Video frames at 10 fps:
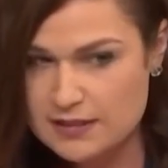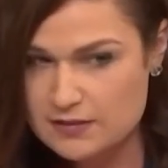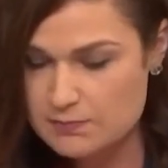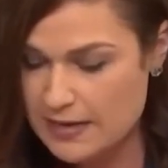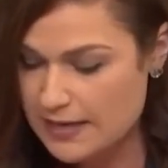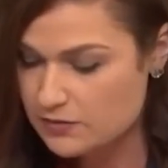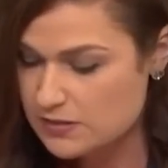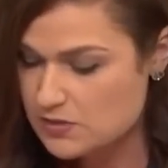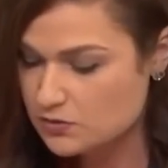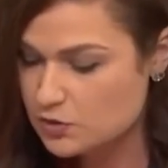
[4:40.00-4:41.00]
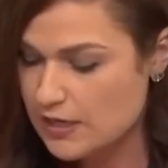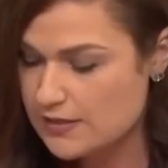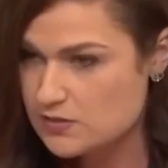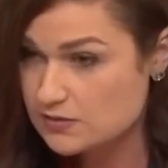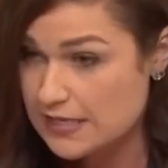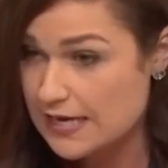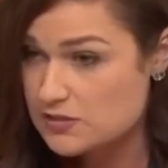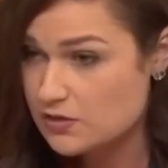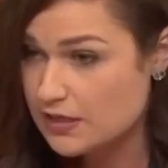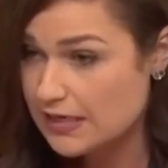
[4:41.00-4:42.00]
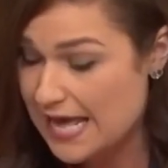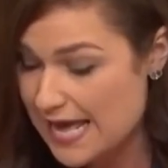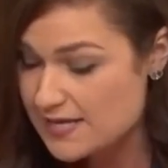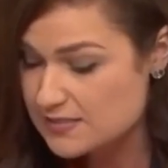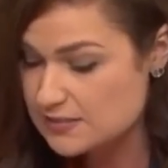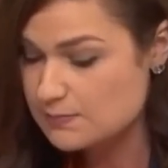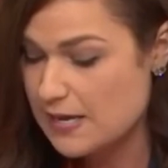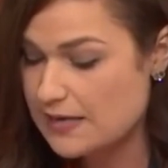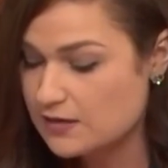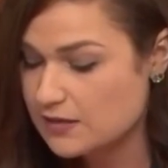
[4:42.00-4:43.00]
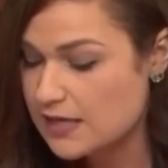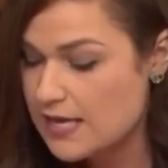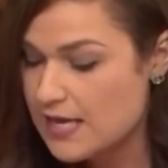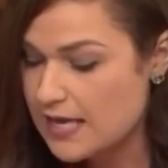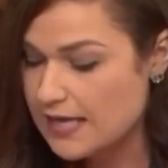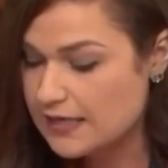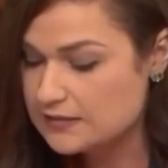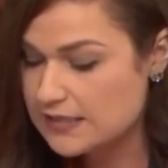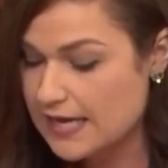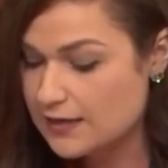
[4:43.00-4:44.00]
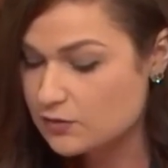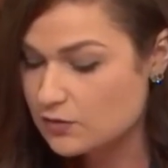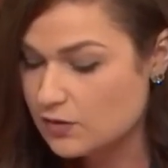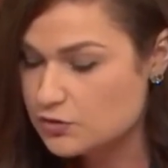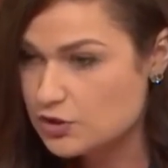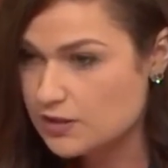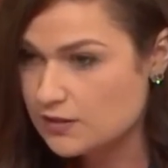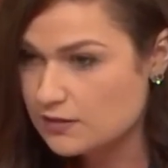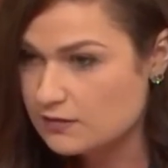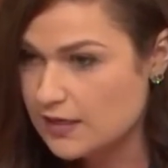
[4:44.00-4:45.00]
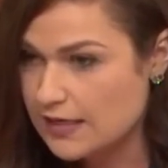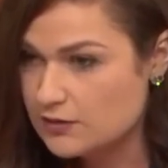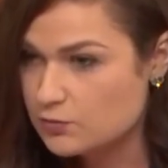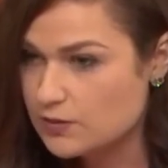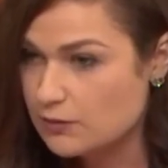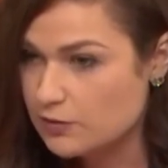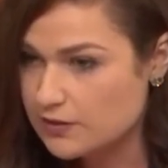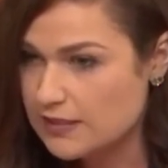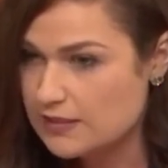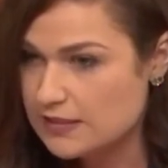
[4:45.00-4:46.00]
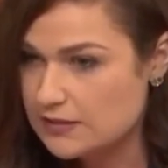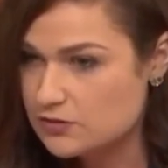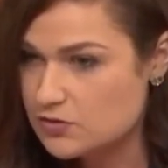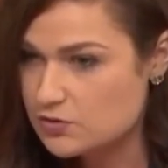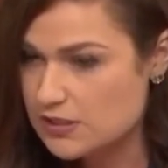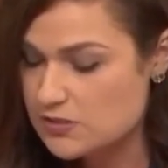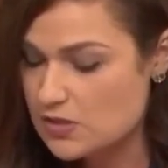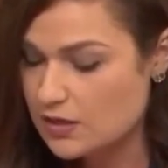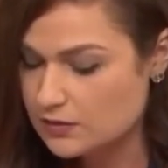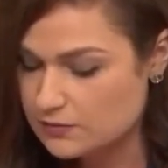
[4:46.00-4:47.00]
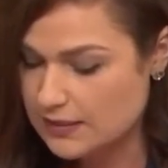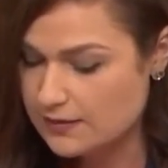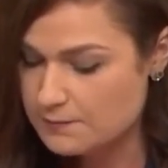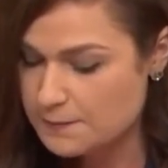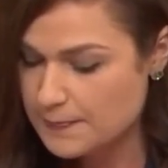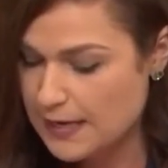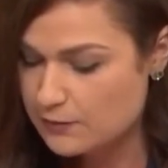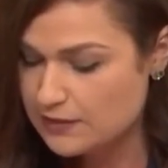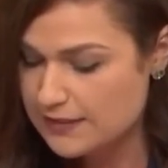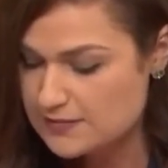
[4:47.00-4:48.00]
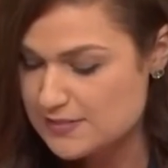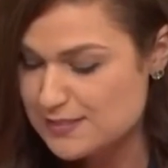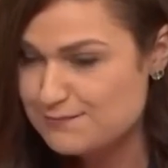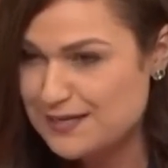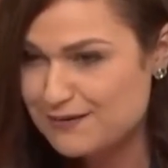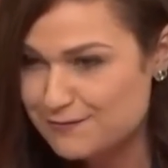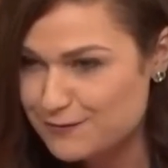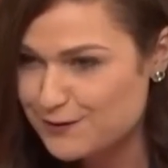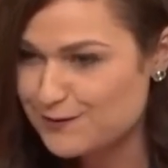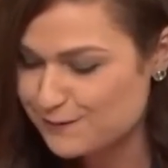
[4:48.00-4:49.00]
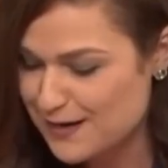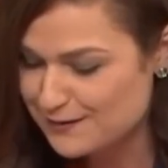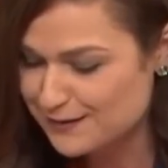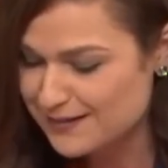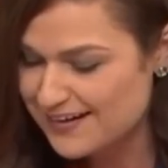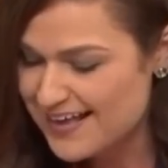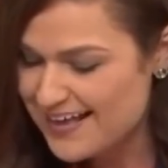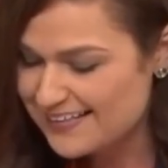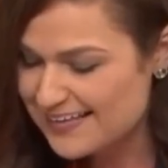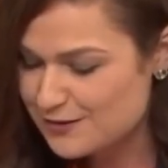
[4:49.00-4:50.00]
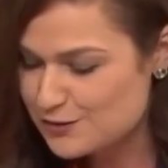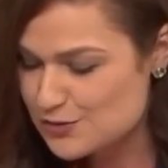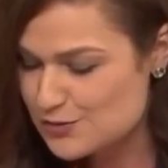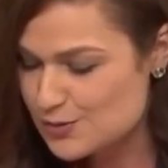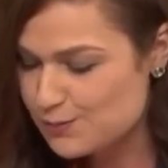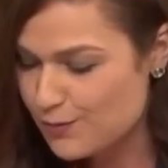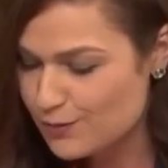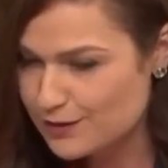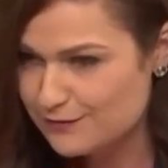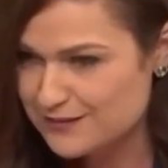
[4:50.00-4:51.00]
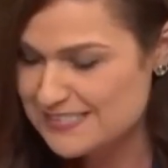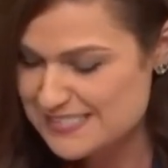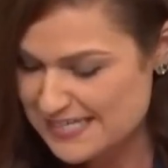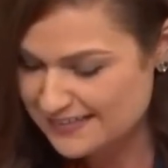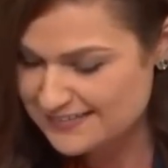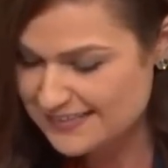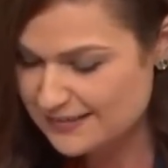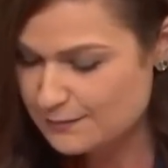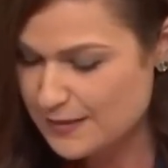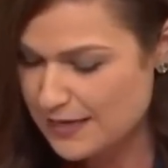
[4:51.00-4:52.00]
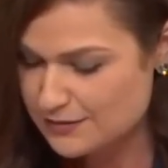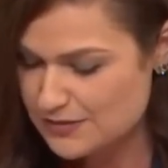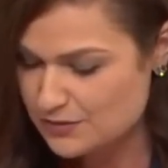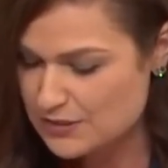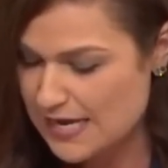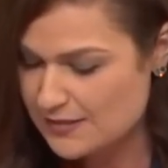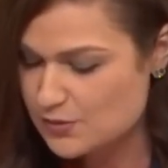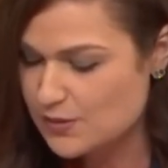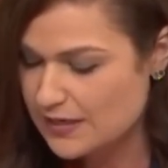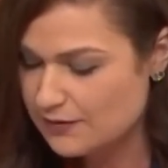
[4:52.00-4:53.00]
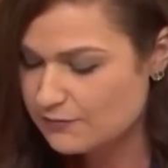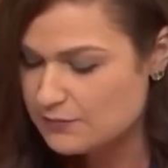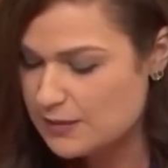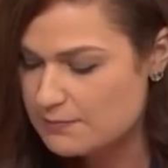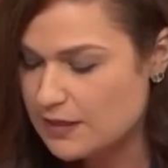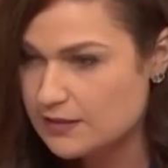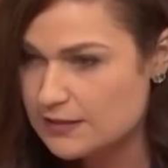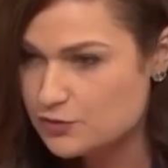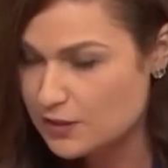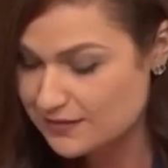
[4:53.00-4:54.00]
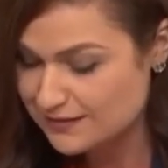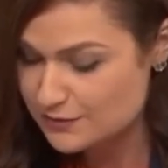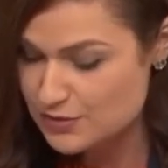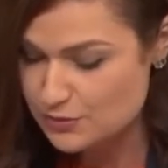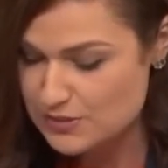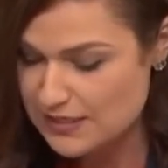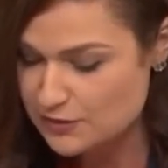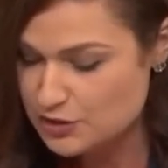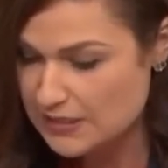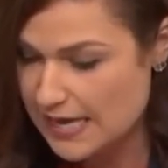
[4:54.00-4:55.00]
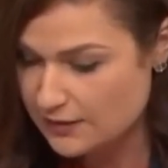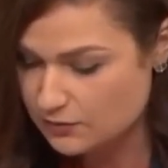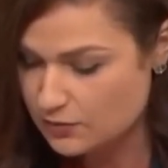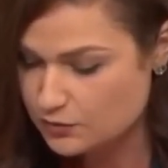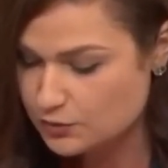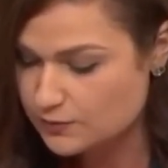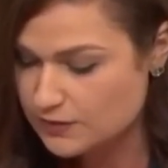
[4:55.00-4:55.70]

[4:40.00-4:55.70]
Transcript: that the biodiesel tax credit has expired, and agriculture and related industries agree. I would like to submit for the record letters in support of extending the biodiesel tax credit from the American Trucking Association, Agriculture